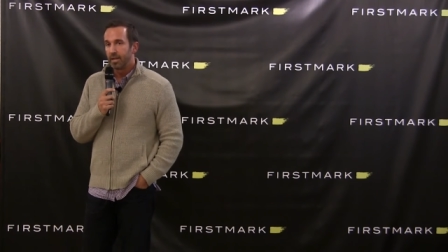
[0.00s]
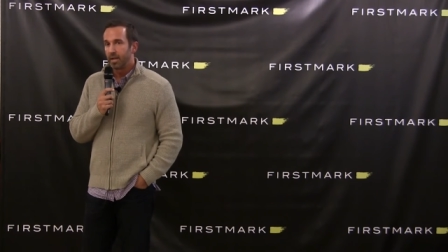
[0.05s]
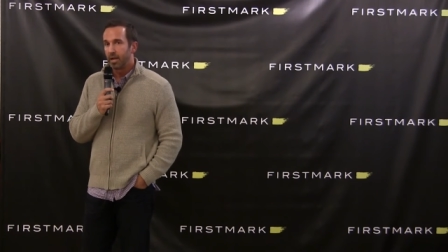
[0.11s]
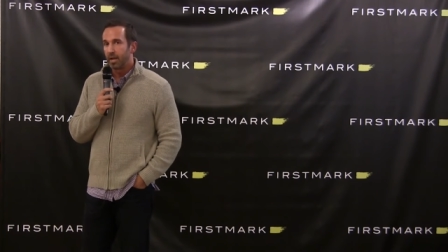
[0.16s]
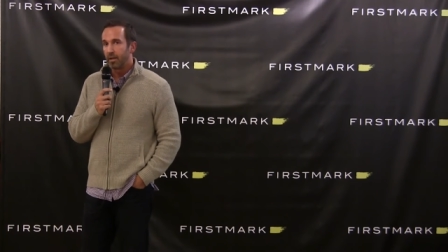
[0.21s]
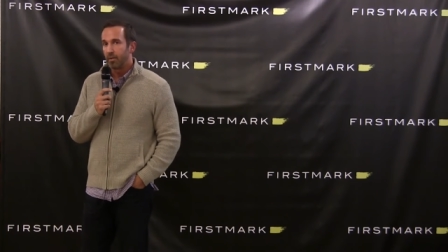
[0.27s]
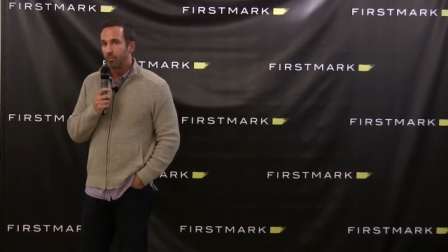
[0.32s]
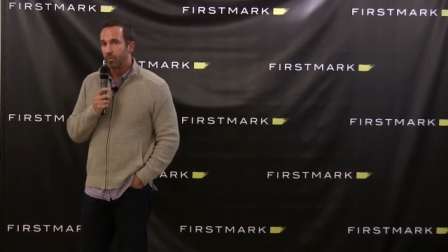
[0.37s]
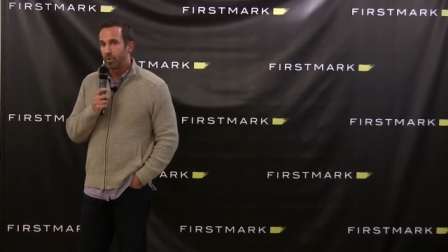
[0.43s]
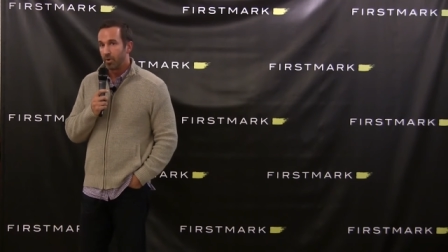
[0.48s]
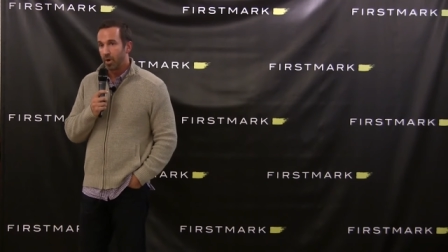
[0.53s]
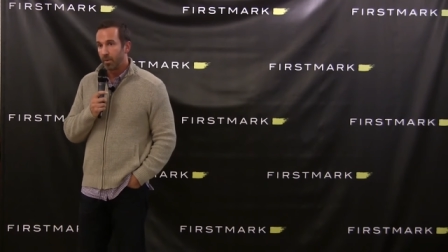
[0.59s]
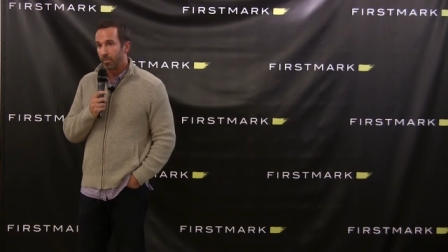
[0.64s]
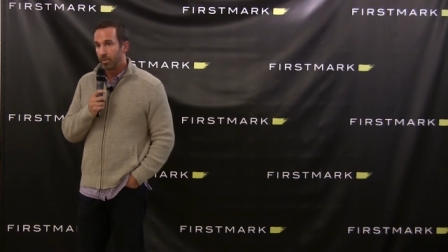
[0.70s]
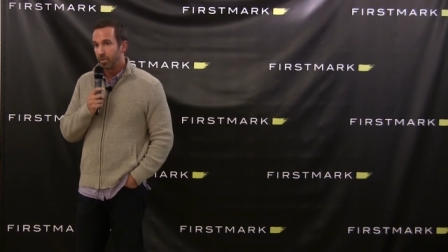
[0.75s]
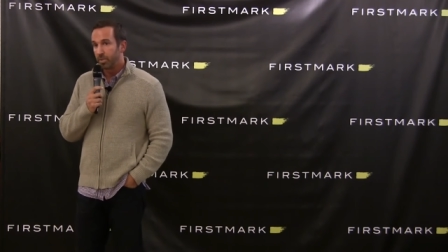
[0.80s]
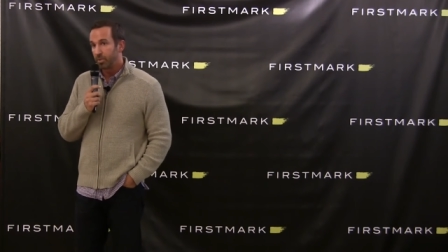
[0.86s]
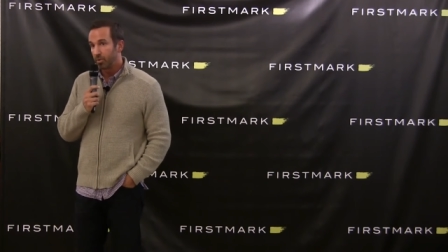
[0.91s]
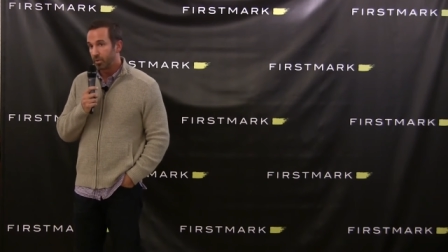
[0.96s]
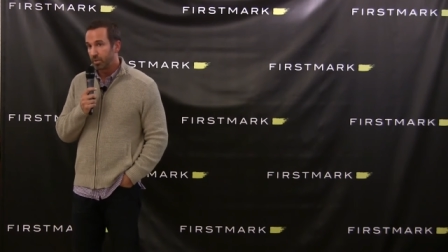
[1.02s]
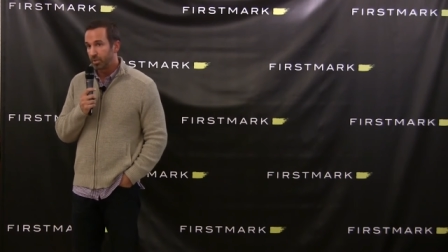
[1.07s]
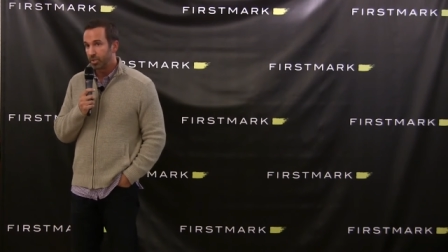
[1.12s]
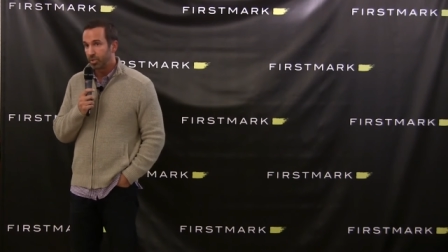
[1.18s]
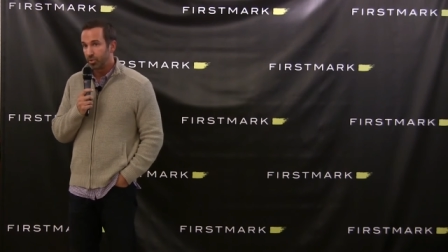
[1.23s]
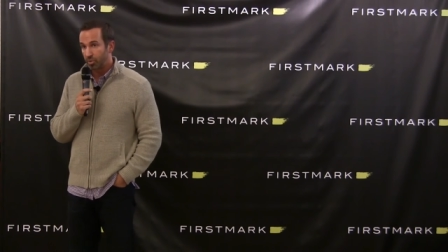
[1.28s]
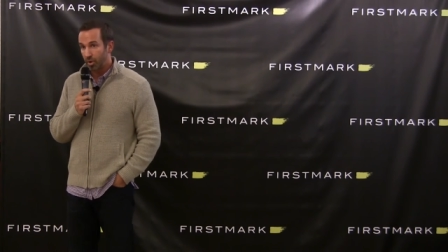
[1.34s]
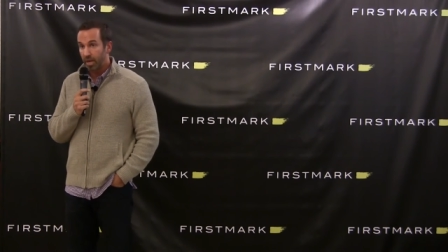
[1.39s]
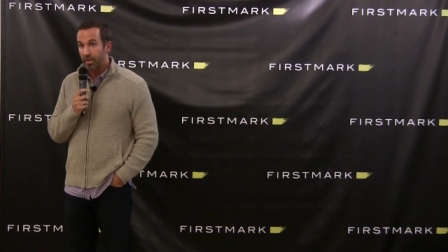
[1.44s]
Uh, we were able to sort of
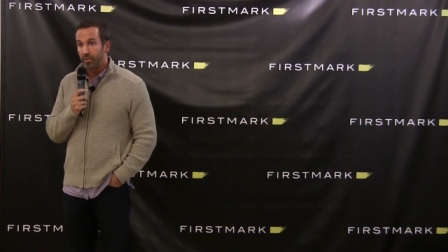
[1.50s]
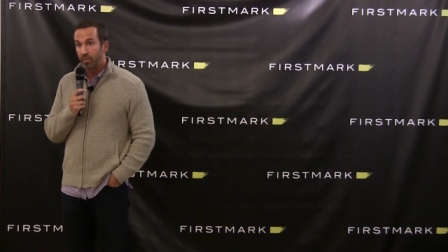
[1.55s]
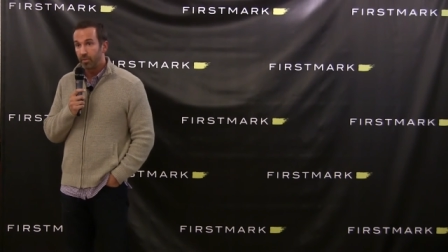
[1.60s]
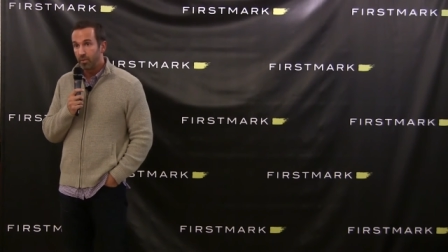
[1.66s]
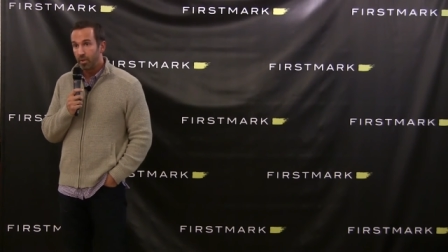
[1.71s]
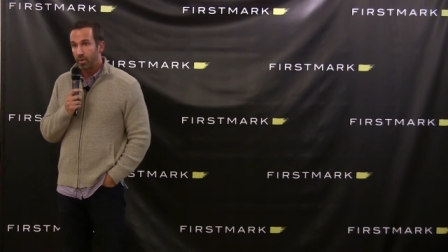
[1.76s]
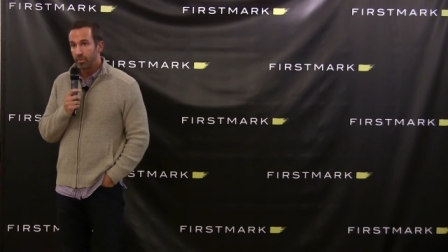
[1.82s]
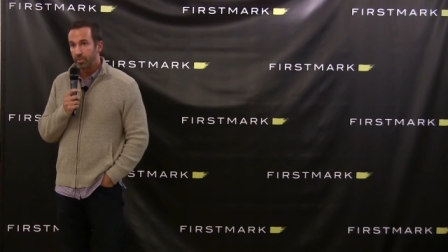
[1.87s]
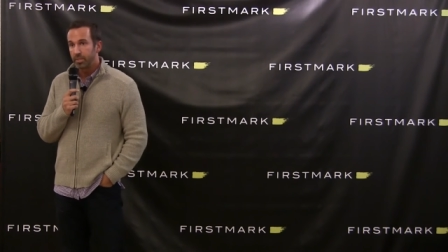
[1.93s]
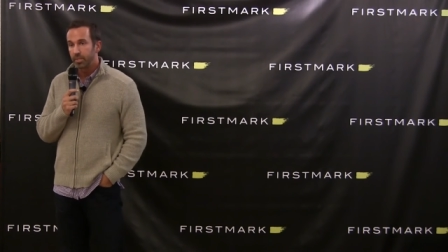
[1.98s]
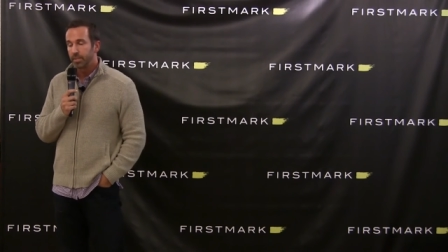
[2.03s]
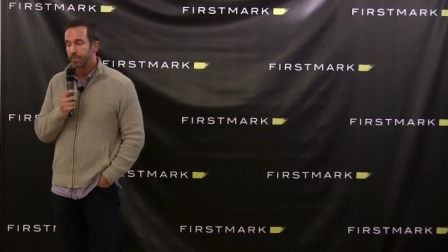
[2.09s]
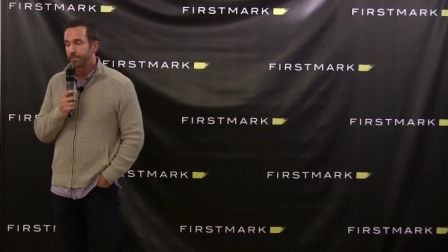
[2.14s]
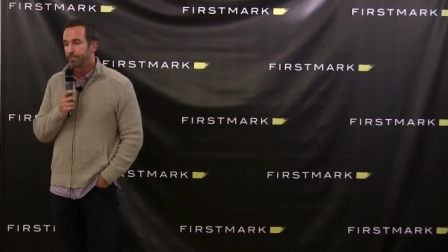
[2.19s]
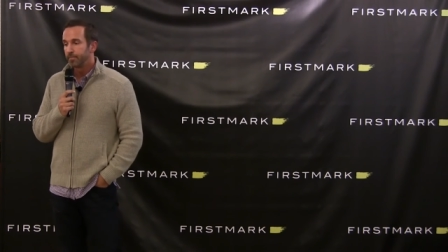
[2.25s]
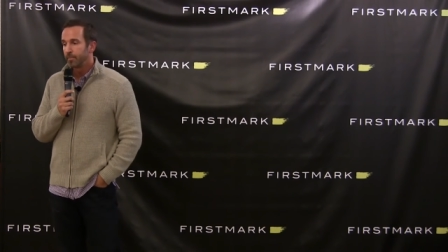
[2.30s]
strengthen those